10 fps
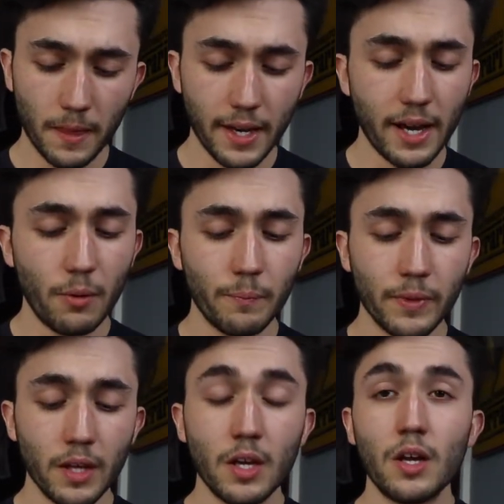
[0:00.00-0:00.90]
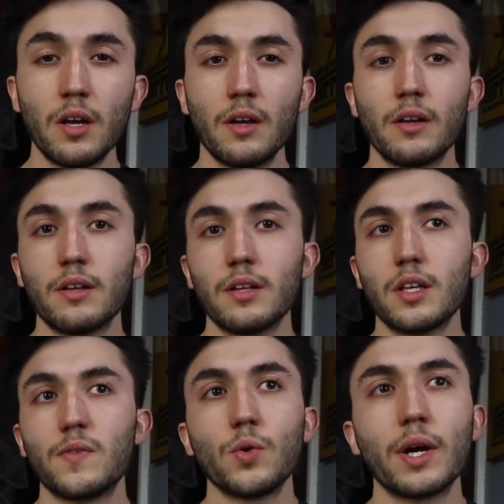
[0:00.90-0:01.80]
Now,
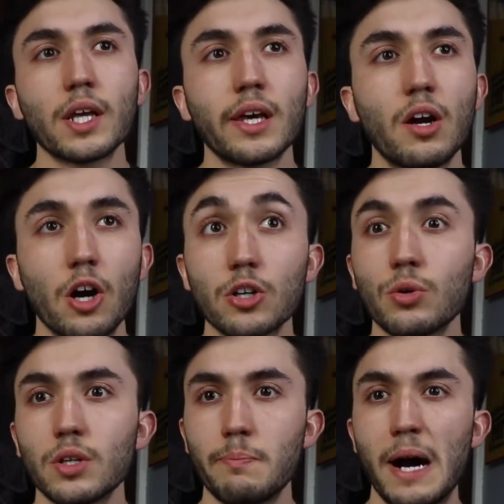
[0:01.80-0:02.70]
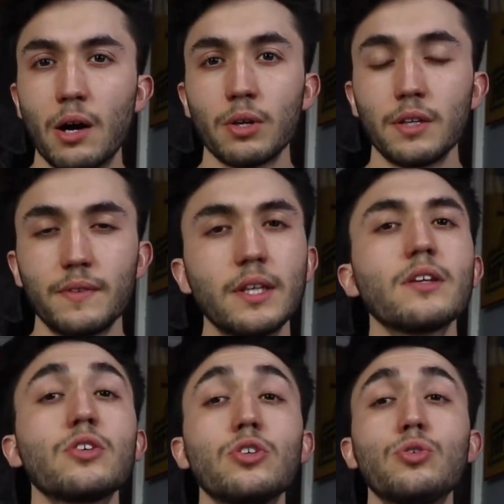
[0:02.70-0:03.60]
if you want to get hardcore into
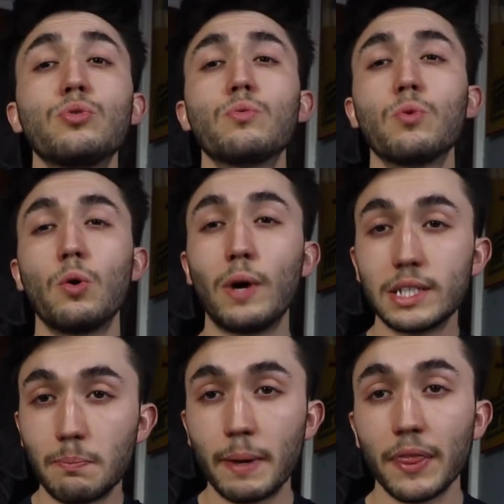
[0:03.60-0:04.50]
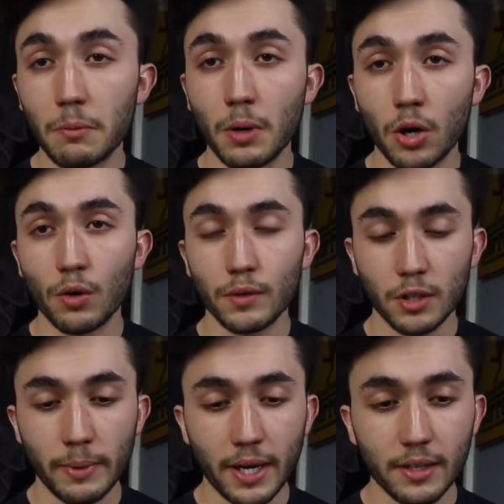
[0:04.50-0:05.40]
powerlifting, you want to bend the bar over
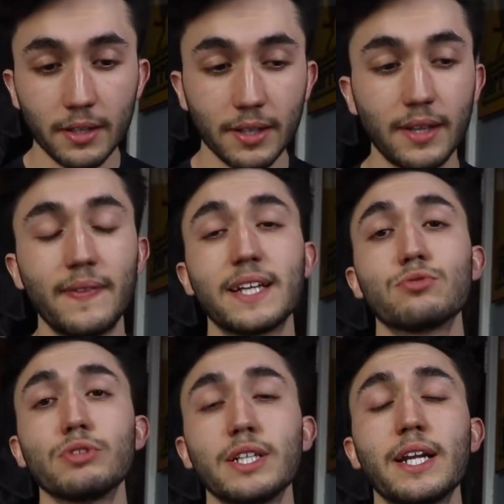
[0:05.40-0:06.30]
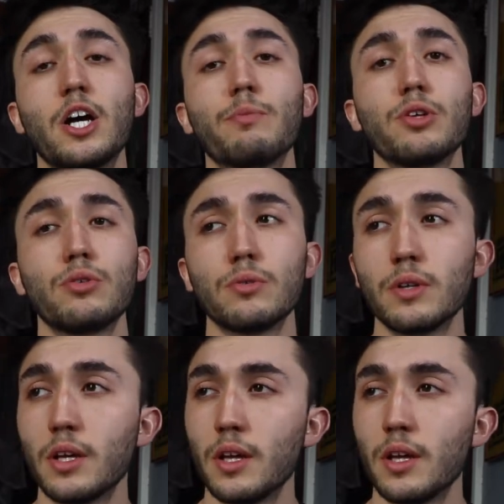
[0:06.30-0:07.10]
your back, and that's really going to help you